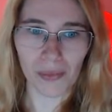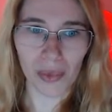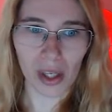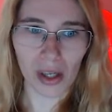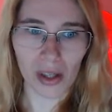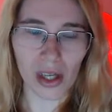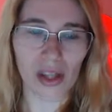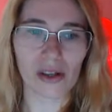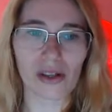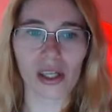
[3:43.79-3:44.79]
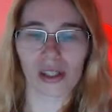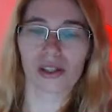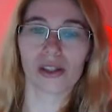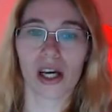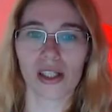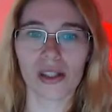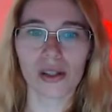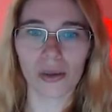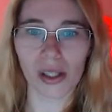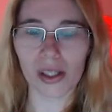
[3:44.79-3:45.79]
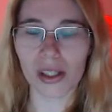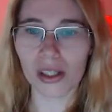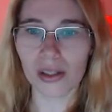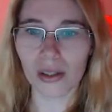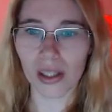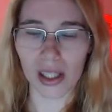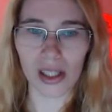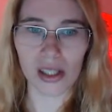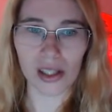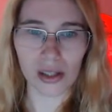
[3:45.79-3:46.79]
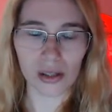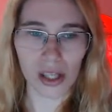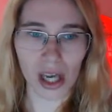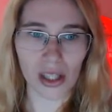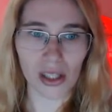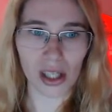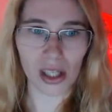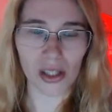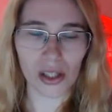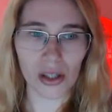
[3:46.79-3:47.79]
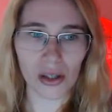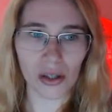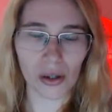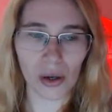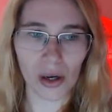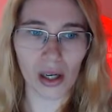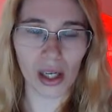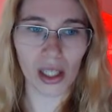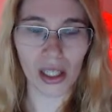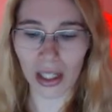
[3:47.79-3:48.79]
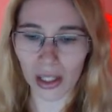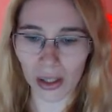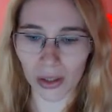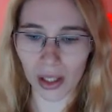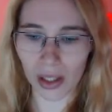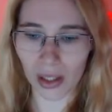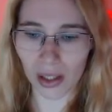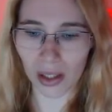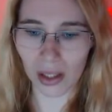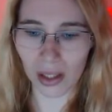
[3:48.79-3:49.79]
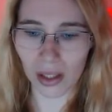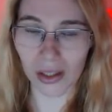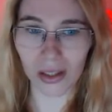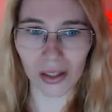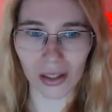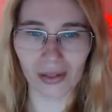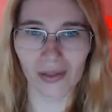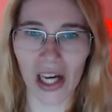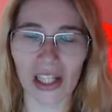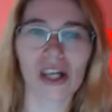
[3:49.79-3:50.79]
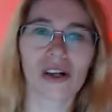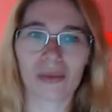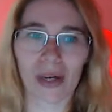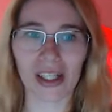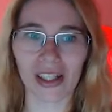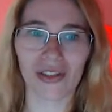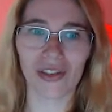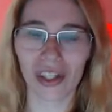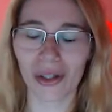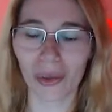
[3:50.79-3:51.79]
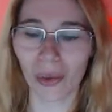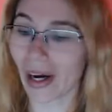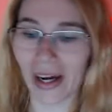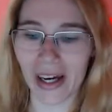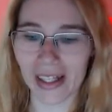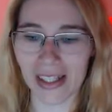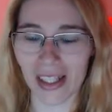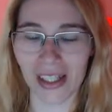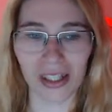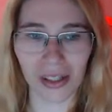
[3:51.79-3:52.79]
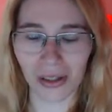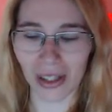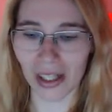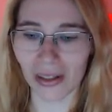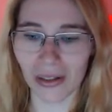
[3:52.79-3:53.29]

The other thing I do want to do is to change it to yellow. You'll find out in my next video why I decided to do yellow.